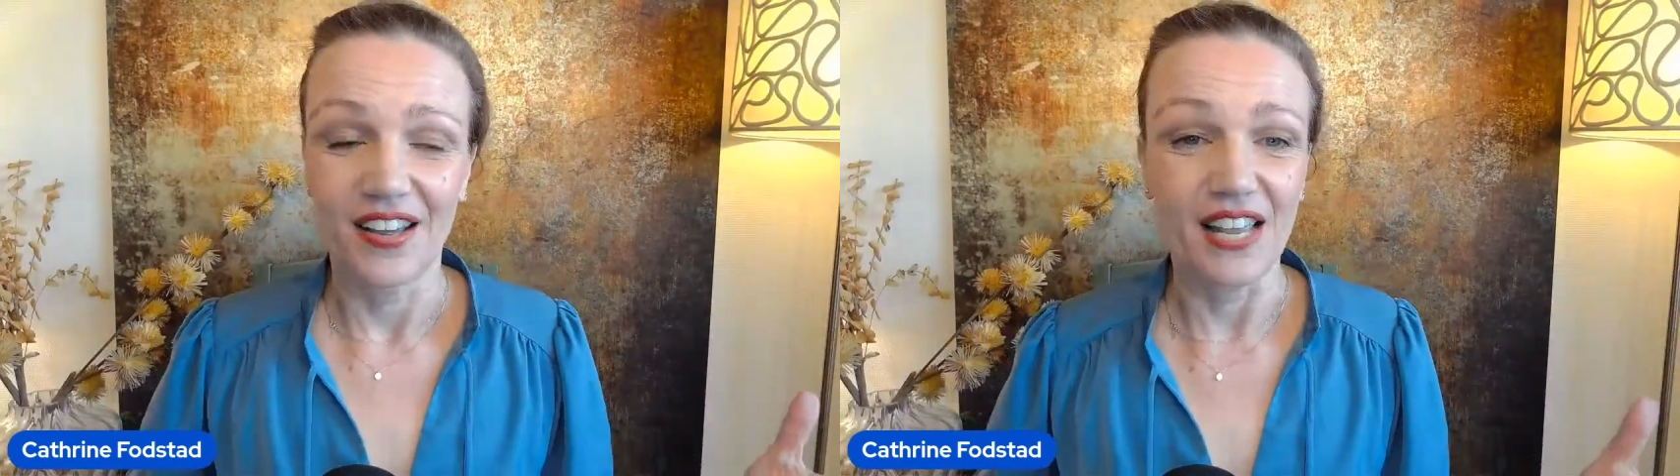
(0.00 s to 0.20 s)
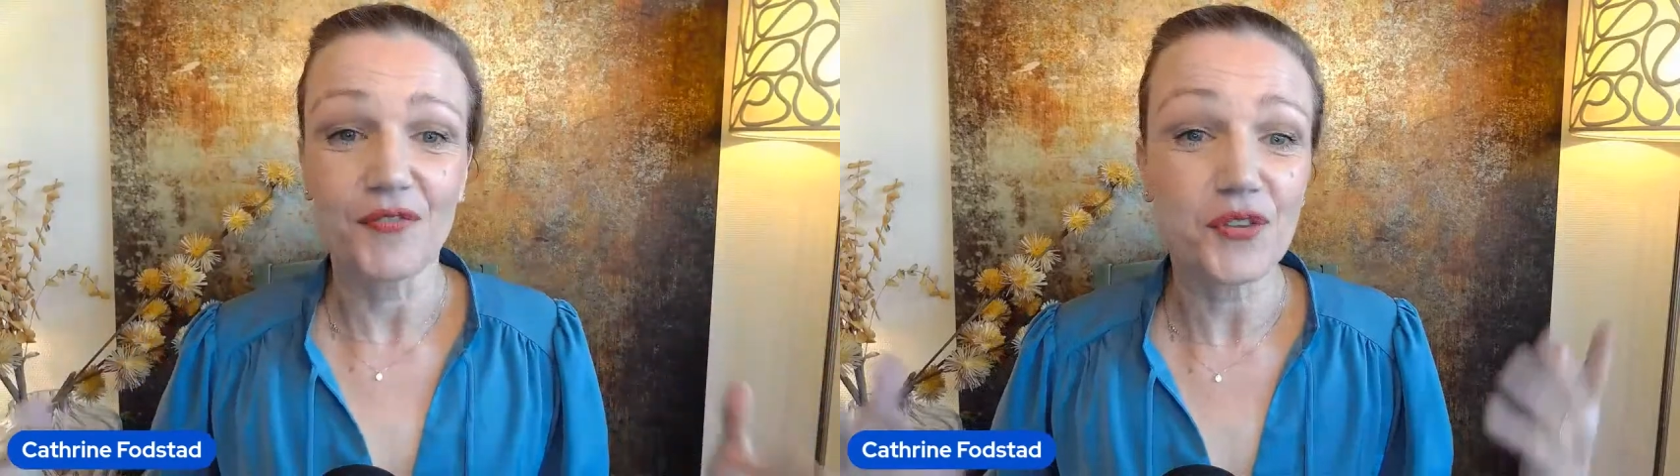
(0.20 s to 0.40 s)

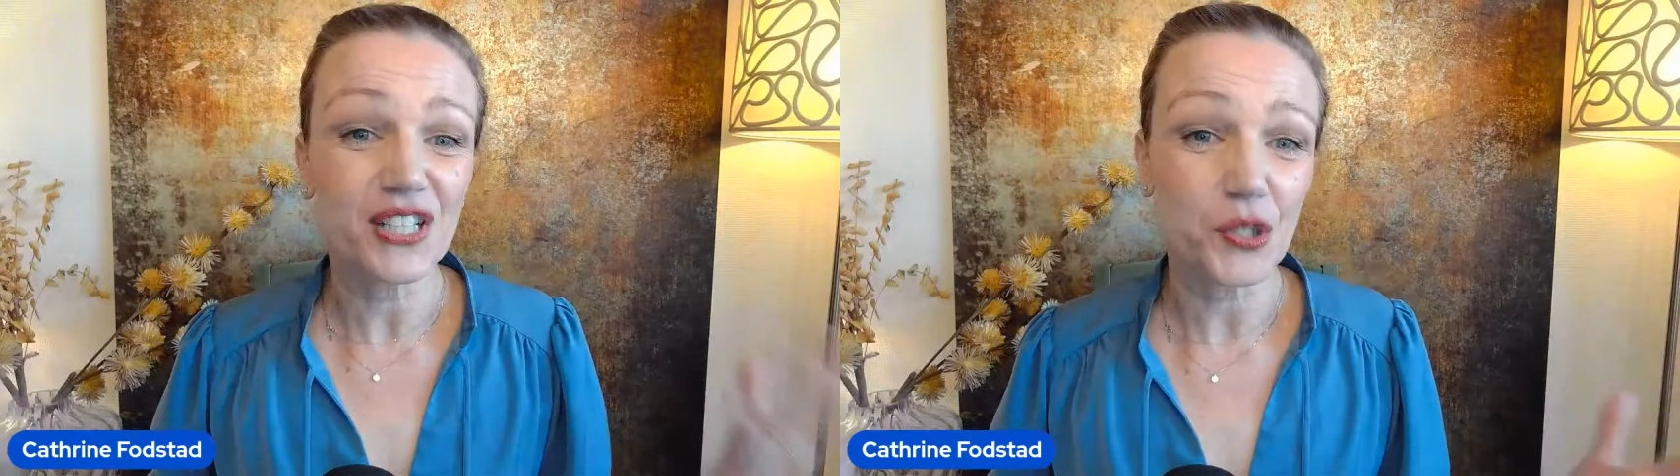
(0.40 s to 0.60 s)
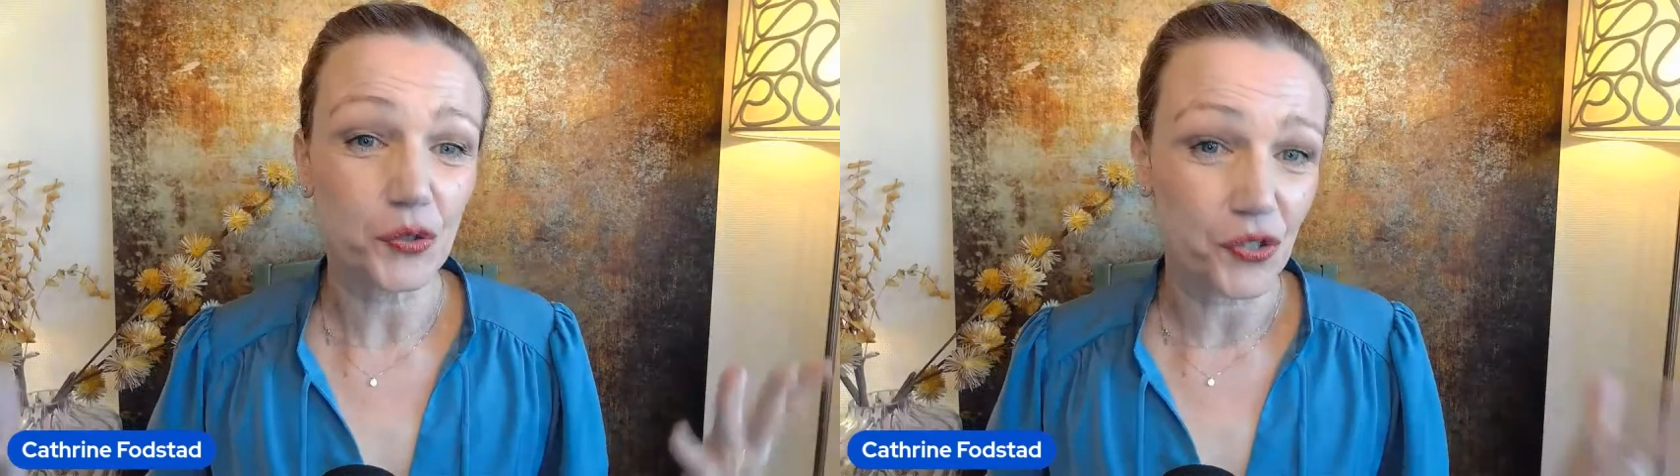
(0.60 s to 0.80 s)
if
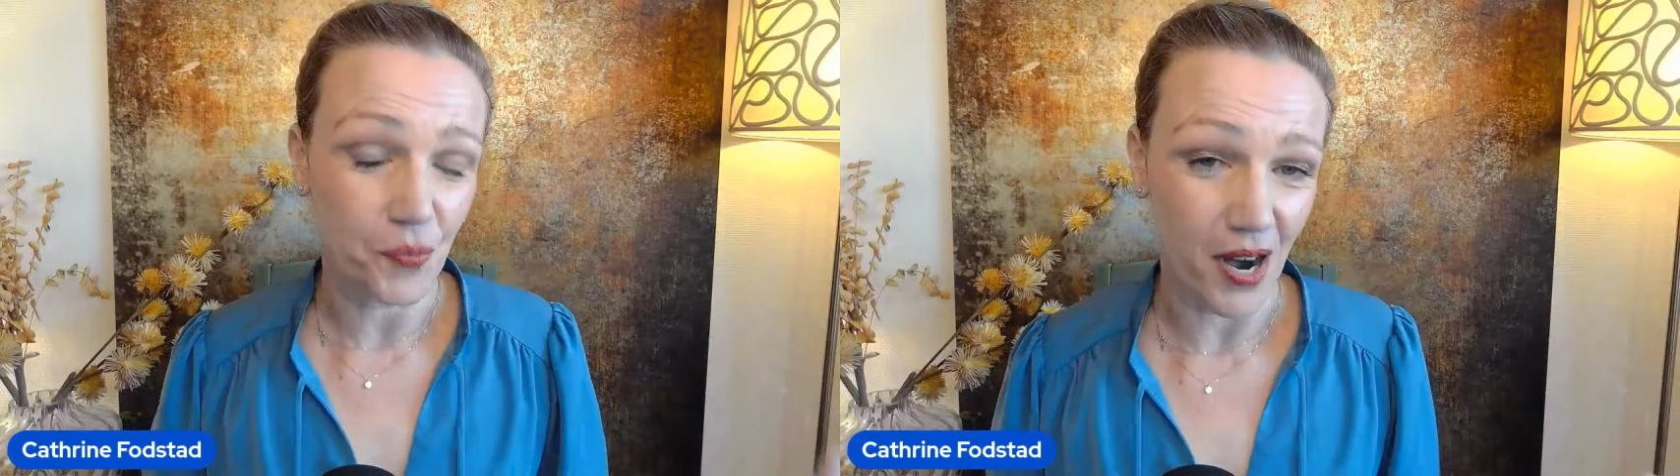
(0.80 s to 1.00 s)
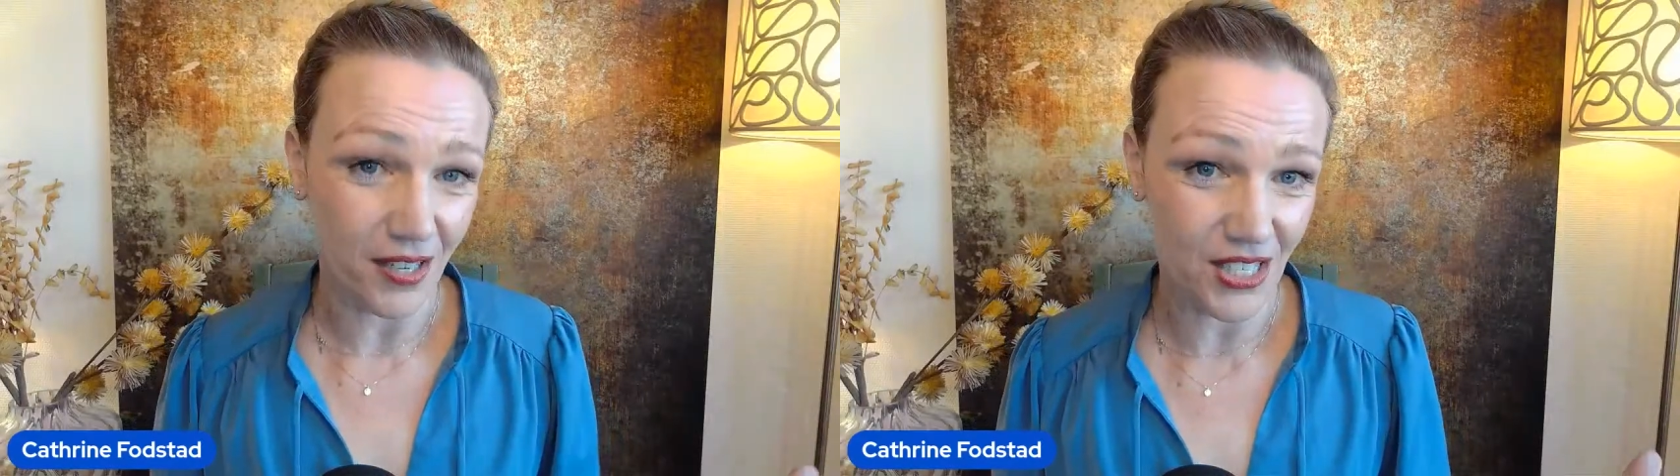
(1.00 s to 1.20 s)
we do too
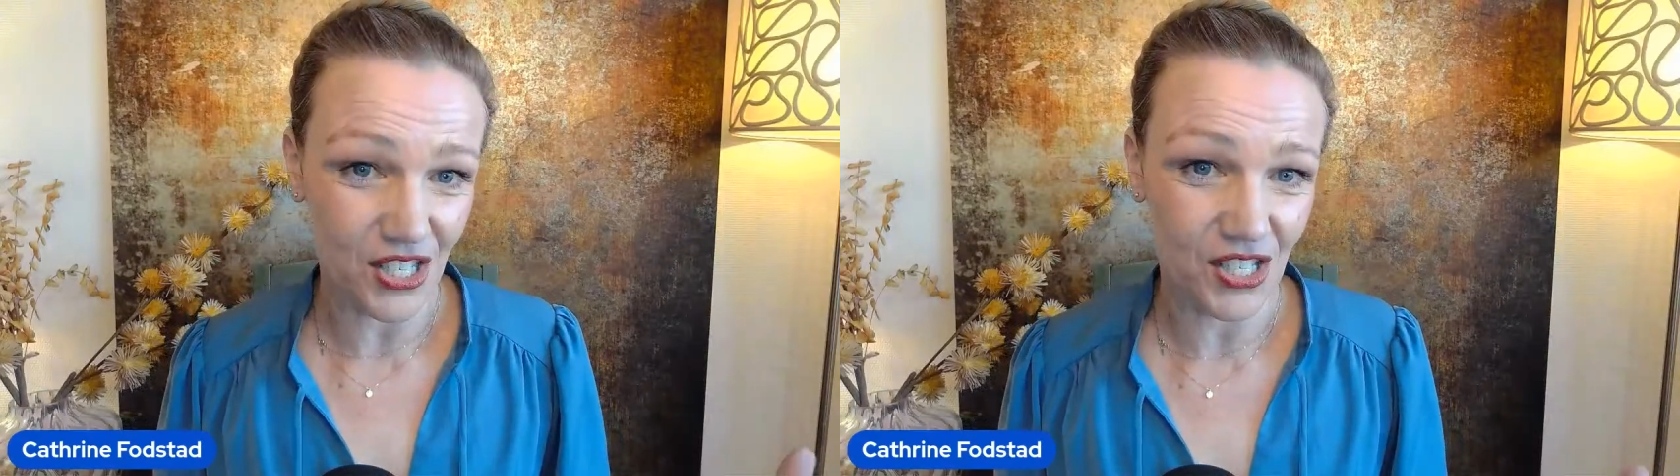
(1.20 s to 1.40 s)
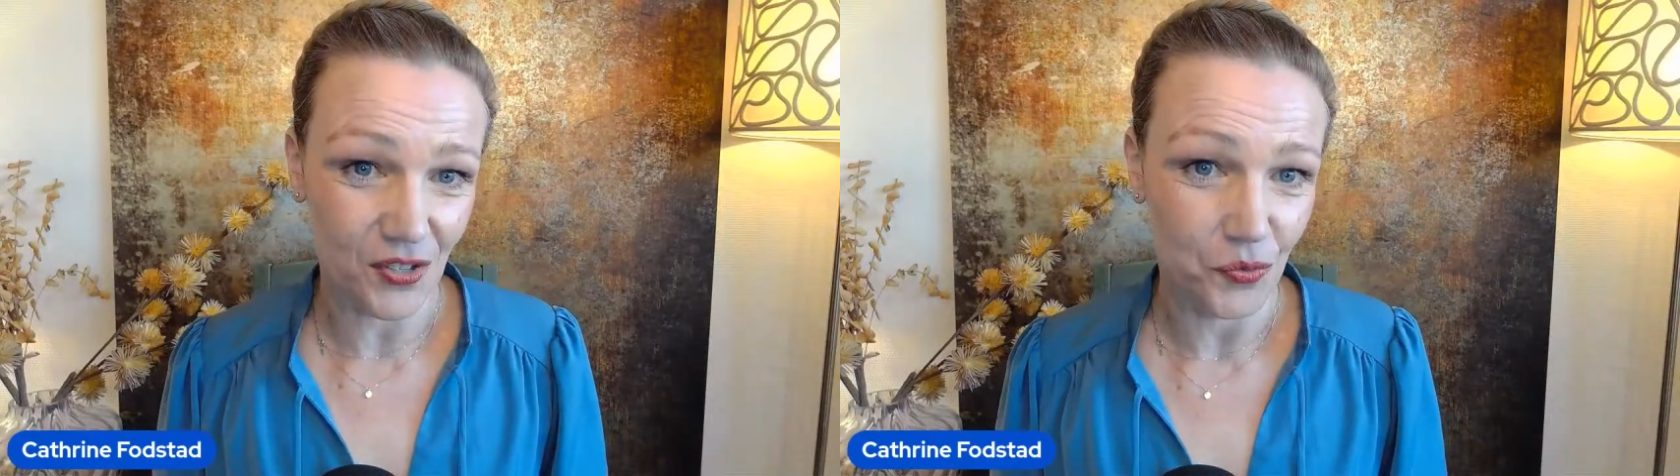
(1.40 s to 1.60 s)

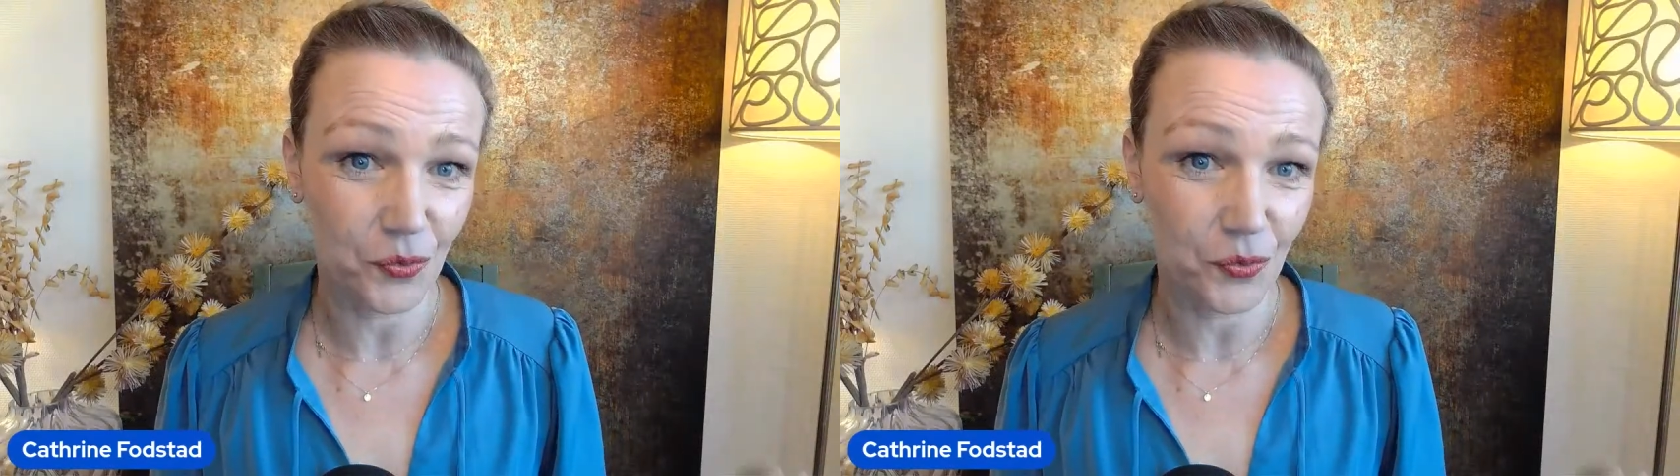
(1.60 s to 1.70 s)
much,